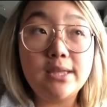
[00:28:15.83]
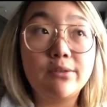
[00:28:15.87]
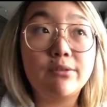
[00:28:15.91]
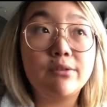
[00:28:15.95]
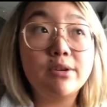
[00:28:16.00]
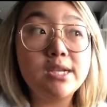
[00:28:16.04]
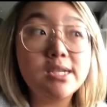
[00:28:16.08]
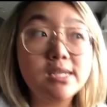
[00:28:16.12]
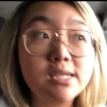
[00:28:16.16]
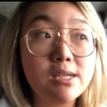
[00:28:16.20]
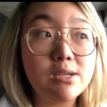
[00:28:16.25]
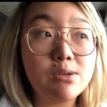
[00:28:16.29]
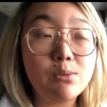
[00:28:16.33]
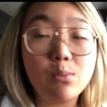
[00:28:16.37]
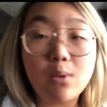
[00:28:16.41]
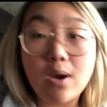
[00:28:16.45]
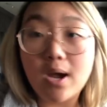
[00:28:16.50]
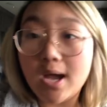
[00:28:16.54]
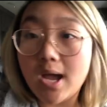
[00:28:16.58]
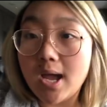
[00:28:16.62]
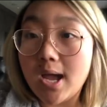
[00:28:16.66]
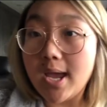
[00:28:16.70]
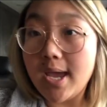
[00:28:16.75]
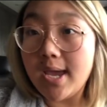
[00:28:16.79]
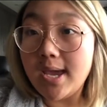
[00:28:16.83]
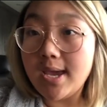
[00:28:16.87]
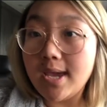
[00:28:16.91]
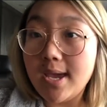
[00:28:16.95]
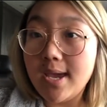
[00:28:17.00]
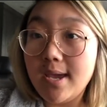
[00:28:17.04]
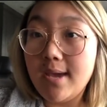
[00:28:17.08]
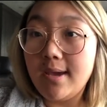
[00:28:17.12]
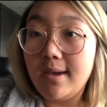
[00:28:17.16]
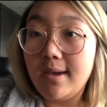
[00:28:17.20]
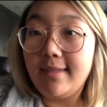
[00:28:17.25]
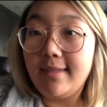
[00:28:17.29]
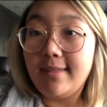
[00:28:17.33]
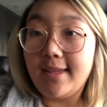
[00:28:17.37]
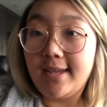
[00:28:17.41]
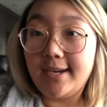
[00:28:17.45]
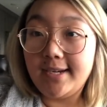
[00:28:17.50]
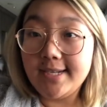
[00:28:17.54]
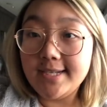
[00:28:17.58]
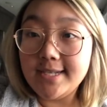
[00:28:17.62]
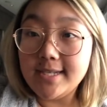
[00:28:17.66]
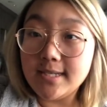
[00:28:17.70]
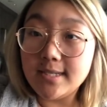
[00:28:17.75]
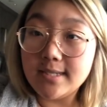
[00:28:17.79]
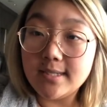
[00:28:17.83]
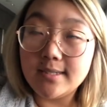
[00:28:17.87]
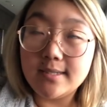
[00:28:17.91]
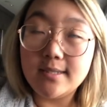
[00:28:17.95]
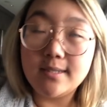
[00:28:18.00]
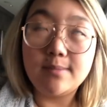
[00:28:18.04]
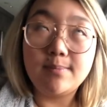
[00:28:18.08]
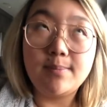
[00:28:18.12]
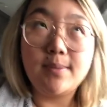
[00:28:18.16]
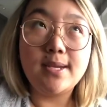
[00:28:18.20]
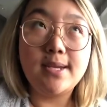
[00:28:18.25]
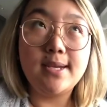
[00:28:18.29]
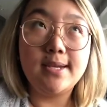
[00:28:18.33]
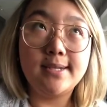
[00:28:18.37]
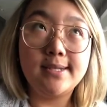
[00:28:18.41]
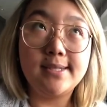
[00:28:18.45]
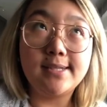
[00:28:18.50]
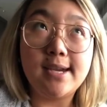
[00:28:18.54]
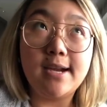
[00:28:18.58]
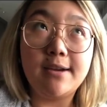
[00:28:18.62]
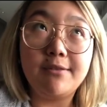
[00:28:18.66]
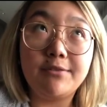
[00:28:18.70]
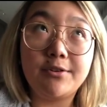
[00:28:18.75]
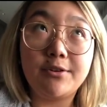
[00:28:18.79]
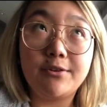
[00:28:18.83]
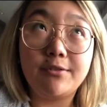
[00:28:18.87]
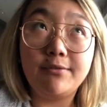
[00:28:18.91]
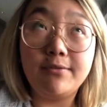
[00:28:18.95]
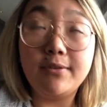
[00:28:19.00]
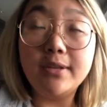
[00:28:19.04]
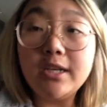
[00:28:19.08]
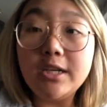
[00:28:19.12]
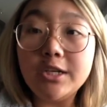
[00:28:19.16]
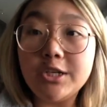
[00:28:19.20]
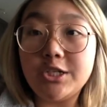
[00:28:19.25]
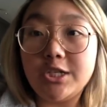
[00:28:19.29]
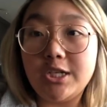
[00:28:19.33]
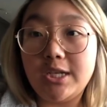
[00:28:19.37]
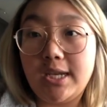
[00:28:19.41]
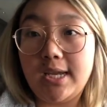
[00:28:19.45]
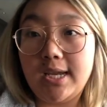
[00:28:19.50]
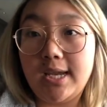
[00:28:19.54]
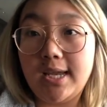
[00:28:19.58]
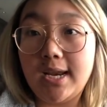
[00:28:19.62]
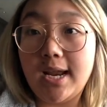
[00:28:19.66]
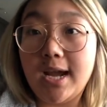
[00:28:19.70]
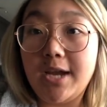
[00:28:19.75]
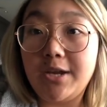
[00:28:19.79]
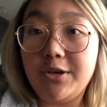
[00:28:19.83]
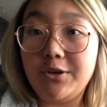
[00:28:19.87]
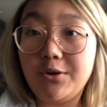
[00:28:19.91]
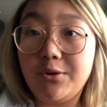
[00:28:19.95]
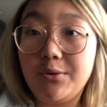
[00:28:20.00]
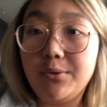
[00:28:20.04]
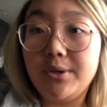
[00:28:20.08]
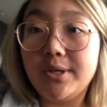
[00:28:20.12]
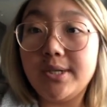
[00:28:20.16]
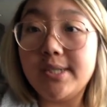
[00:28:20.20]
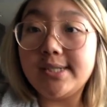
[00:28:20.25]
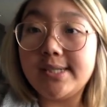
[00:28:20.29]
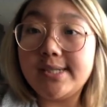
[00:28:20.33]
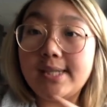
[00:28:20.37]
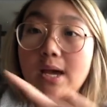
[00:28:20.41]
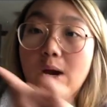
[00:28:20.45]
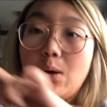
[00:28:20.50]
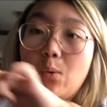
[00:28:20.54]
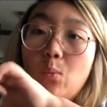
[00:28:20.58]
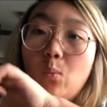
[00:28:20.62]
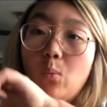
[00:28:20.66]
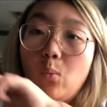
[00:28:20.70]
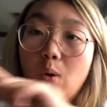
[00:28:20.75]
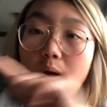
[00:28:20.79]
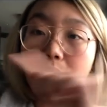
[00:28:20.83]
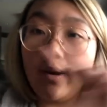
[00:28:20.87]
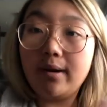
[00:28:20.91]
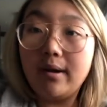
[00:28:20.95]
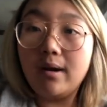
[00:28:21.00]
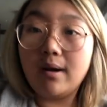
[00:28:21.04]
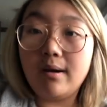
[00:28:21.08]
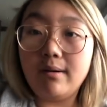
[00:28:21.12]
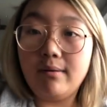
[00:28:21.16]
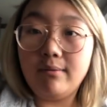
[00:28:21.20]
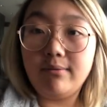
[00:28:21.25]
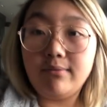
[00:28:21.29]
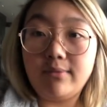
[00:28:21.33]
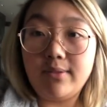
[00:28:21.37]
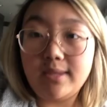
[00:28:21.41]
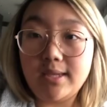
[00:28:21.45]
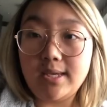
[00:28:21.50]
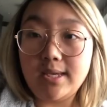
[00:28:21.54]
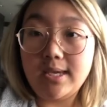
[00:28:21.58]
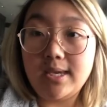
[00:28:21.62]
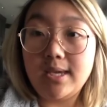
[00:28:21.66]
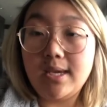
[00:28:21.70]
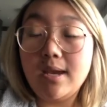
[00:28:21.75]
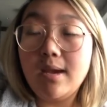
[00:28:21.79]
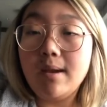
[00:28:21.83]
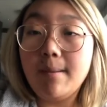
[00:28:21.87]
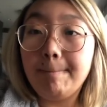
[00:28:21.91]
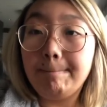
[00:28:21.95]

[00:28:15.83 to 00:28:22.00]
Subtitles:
The reason why that is because after finishing it, I noticed that one of the